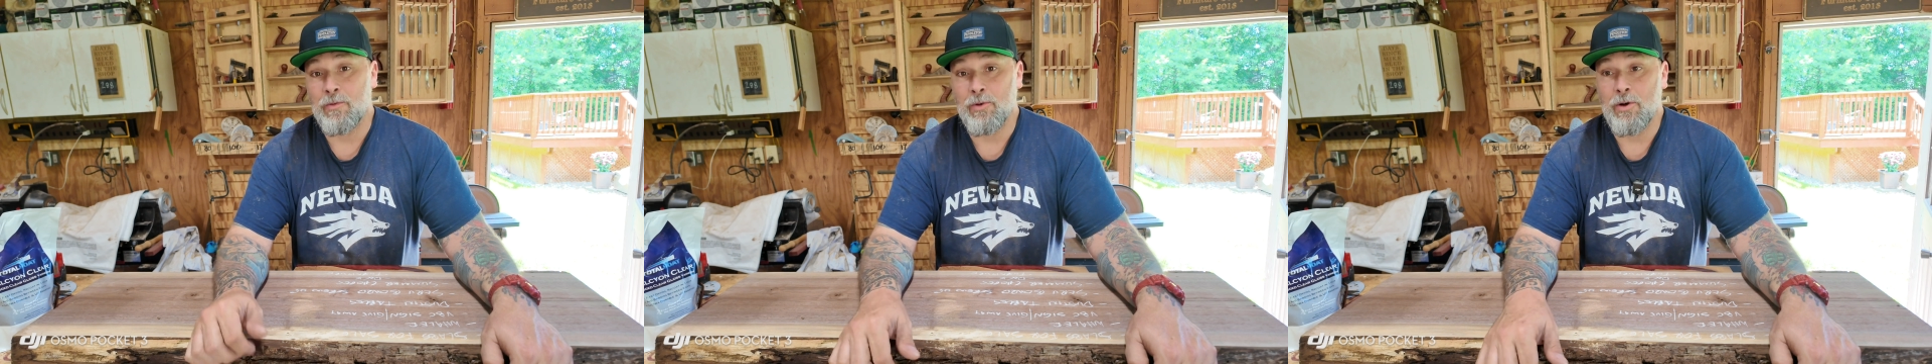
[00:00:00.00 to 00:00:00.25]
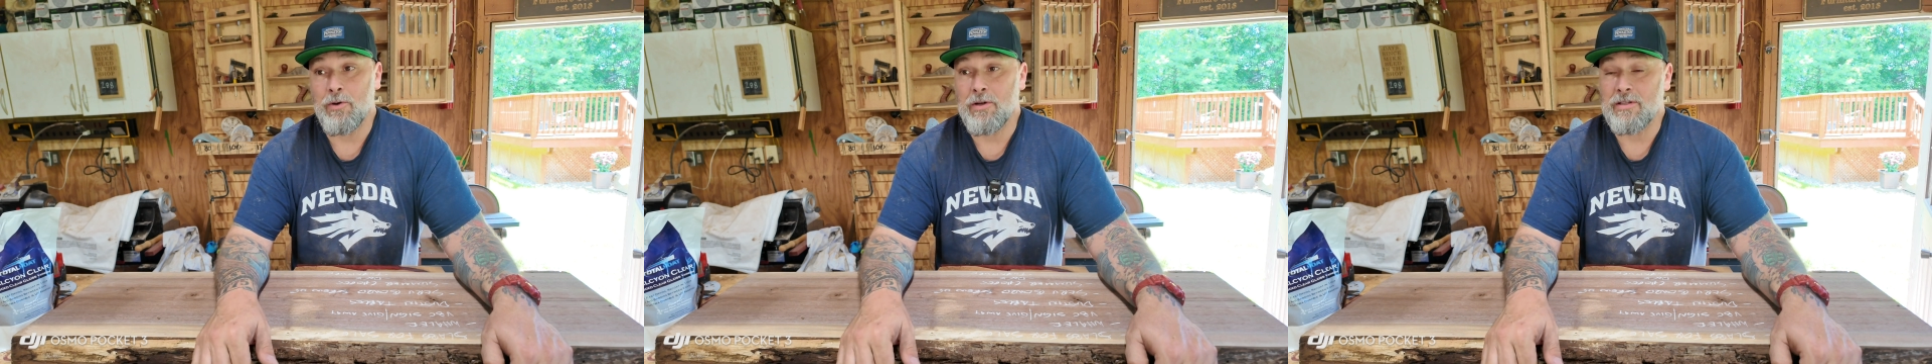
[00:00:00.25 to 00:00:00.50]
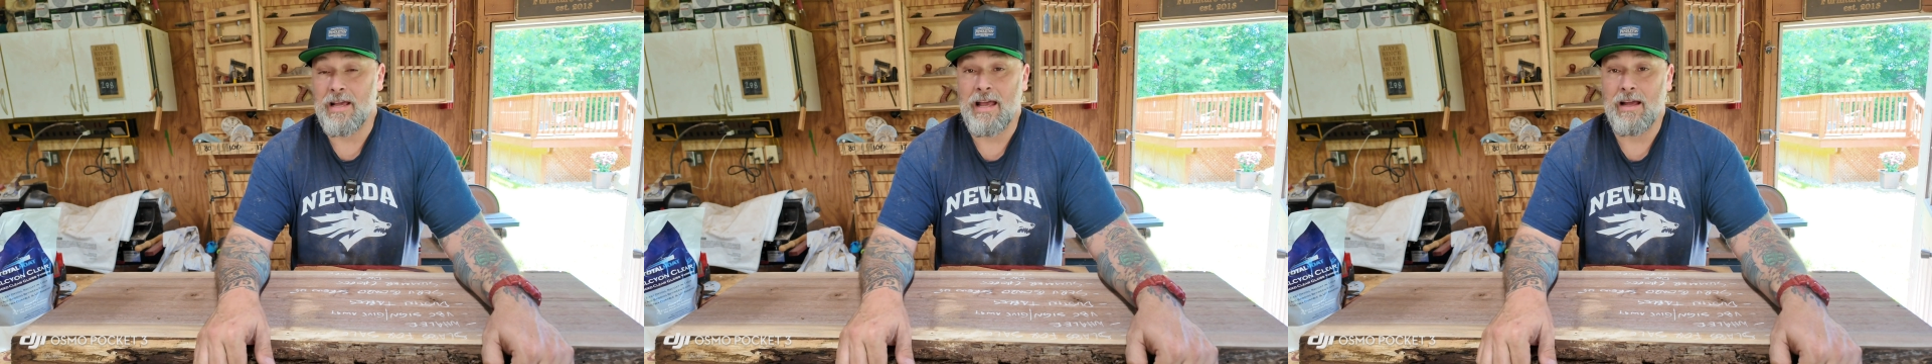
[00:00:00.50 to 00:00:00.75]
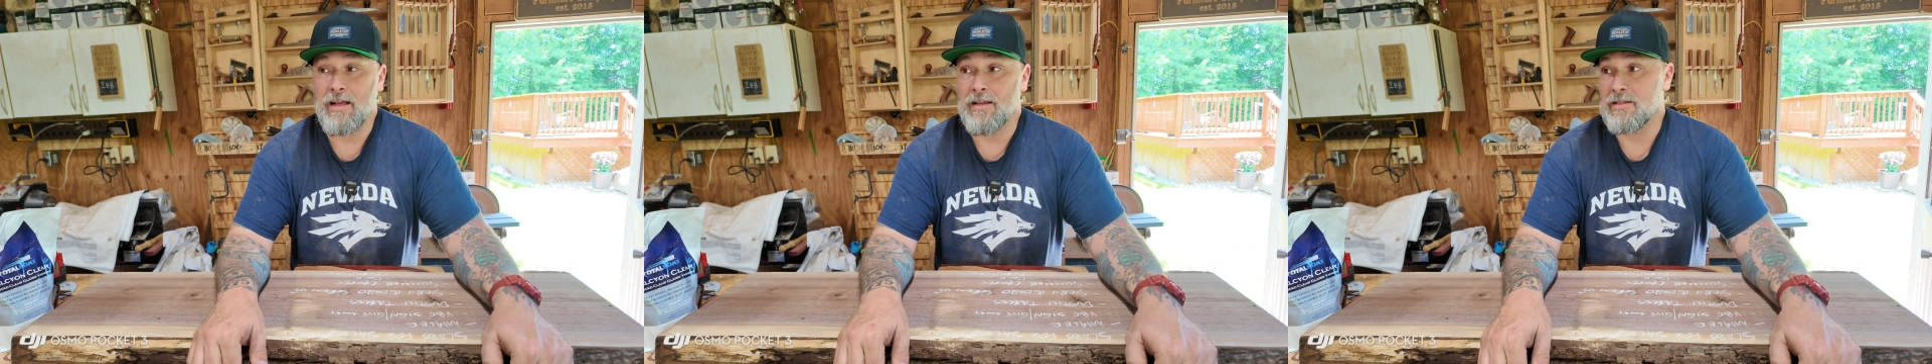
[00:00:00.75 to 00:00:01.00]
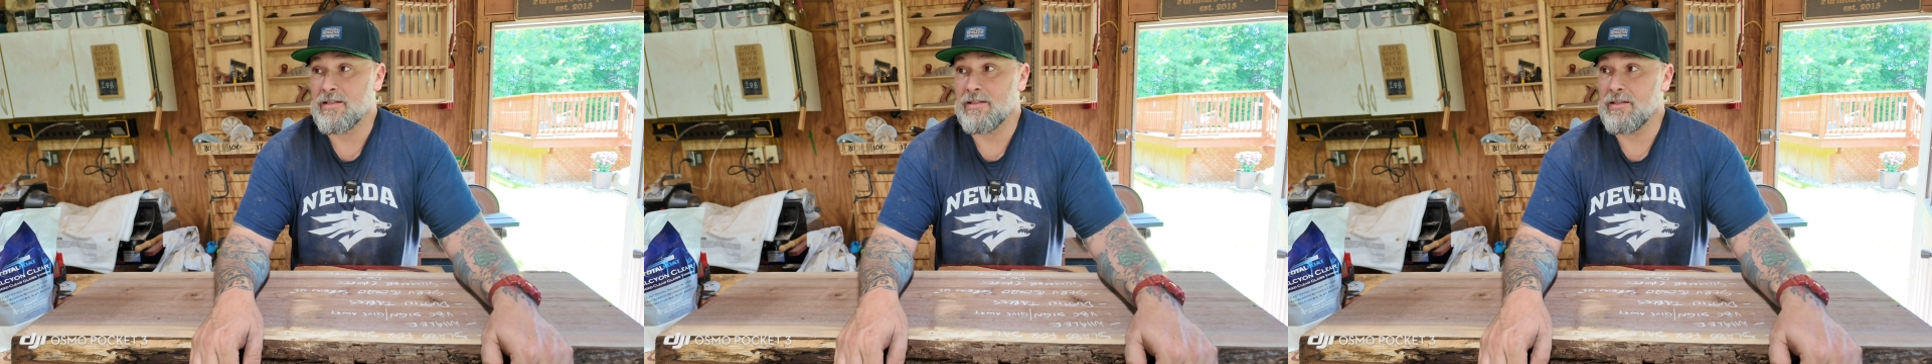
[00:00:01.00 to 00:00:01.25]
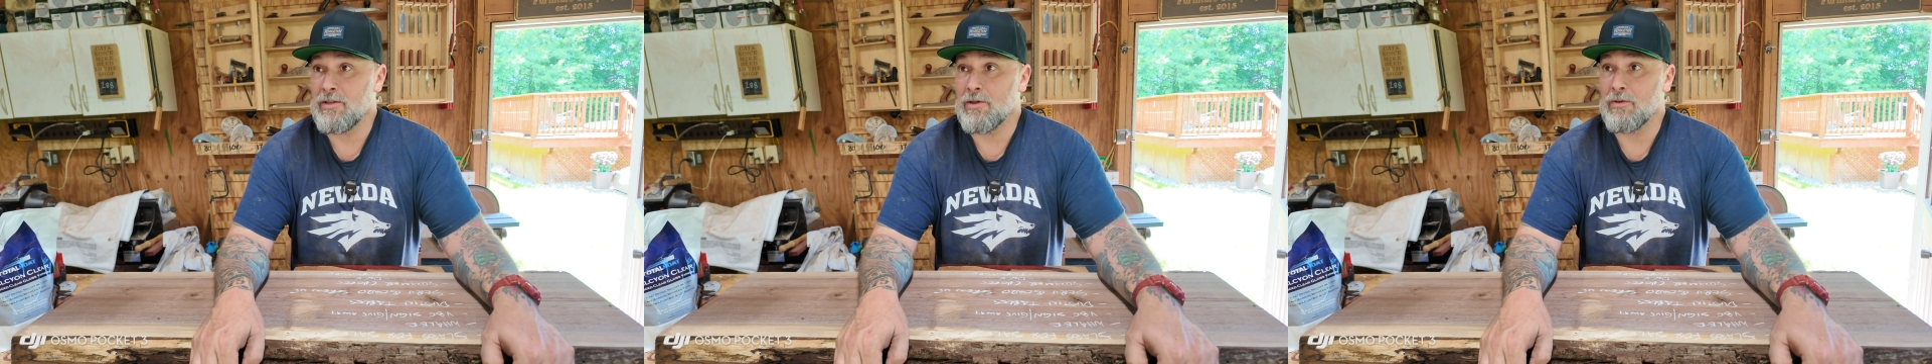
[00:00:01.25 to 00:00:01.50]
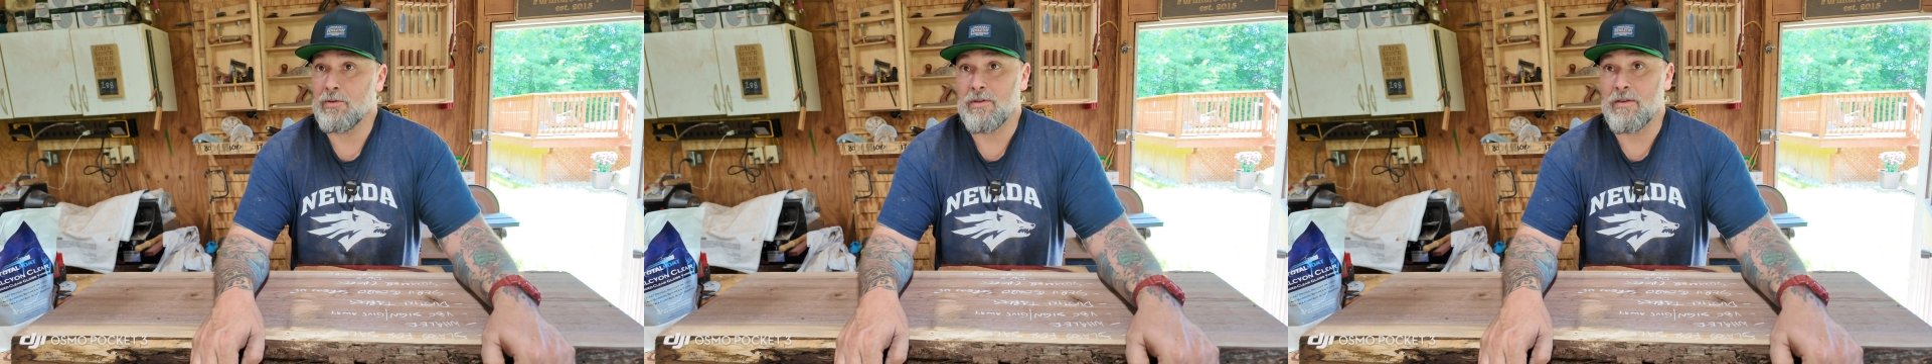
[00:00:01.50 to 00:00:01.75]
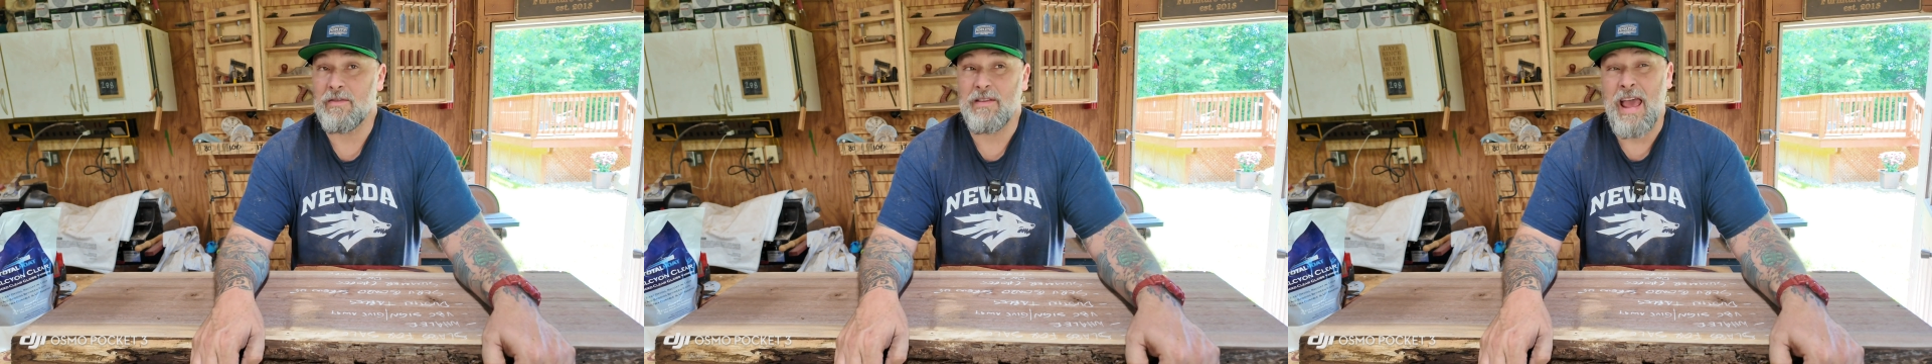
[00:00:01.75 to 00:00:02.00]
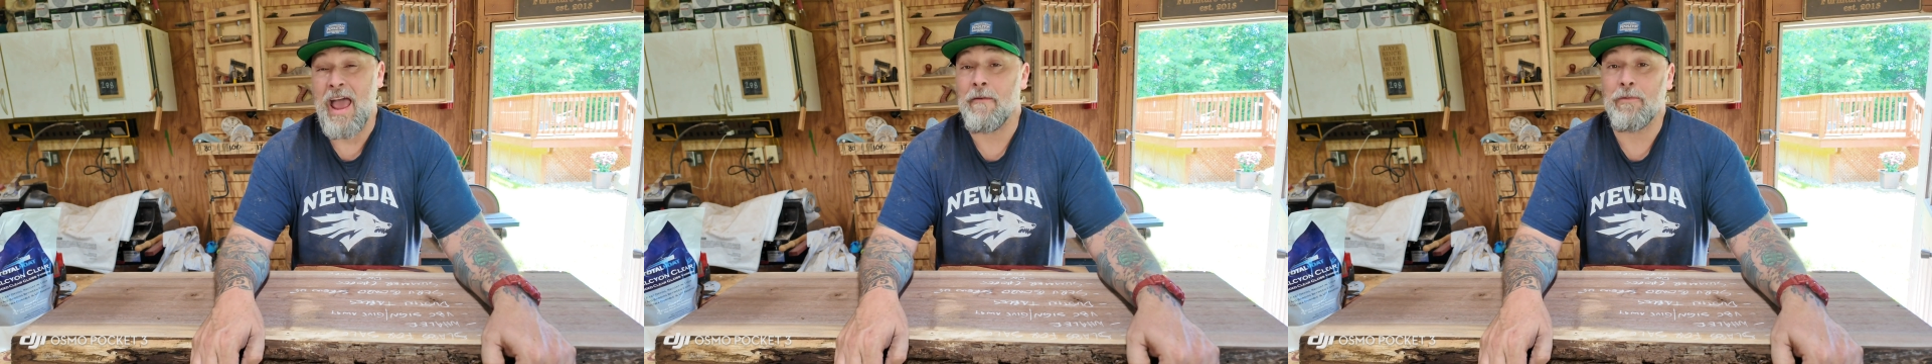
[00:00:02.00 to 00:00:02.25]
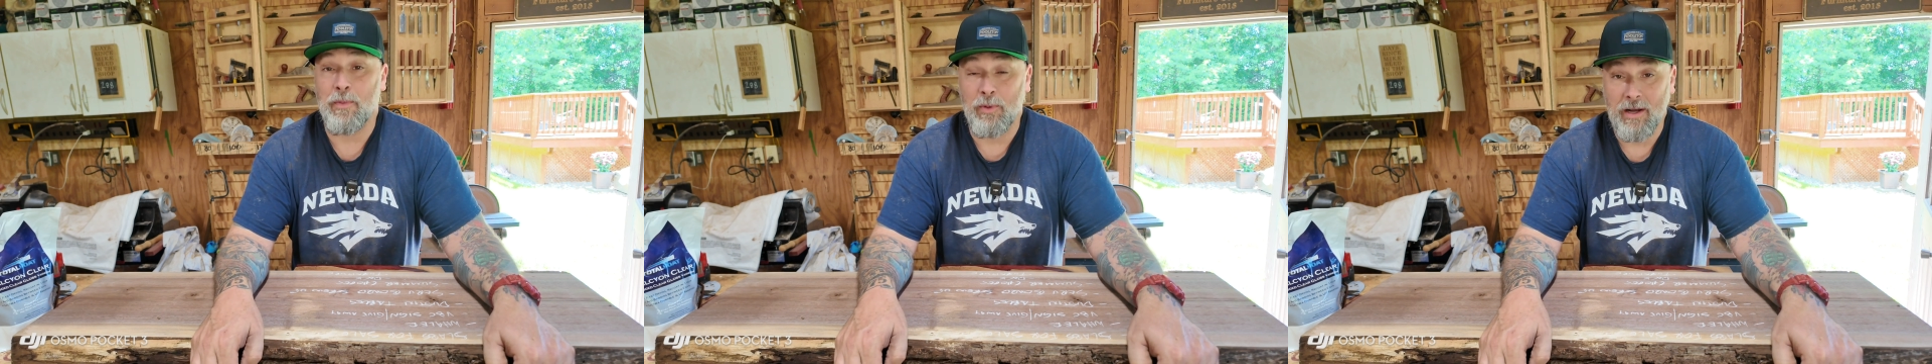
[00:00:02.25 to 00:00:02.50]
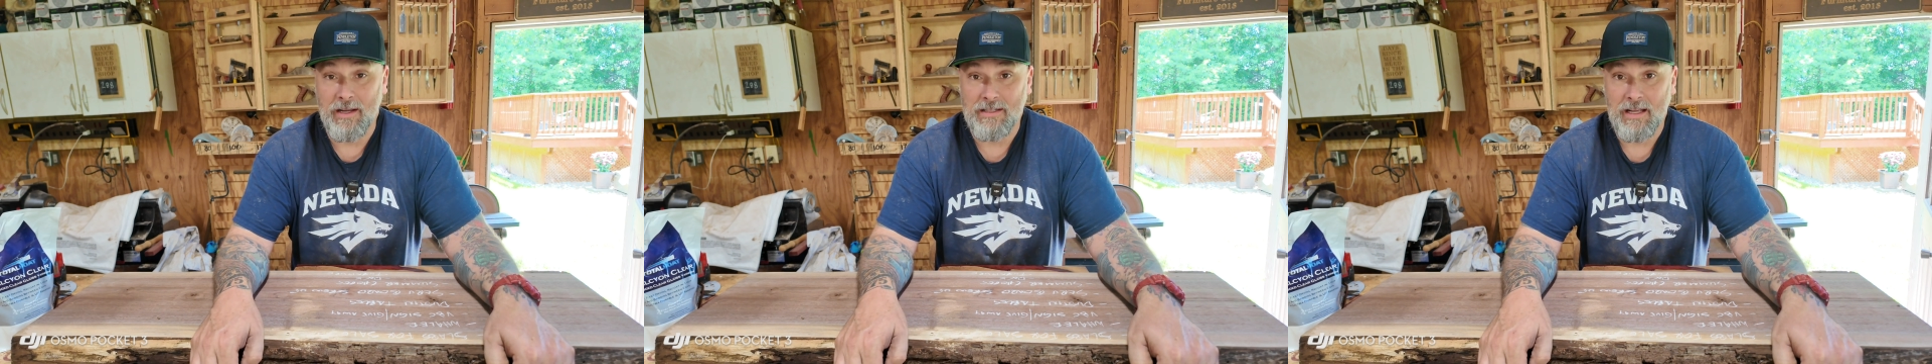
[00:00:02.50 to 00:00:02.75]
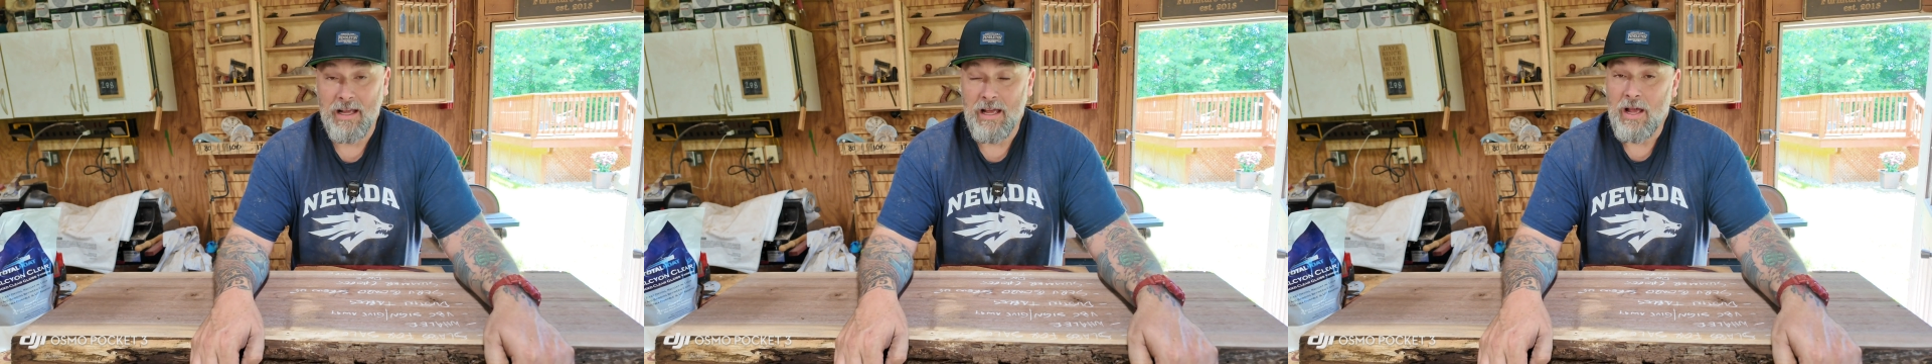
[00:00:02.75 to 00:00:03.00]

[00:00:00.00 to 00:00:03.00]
road is half the price?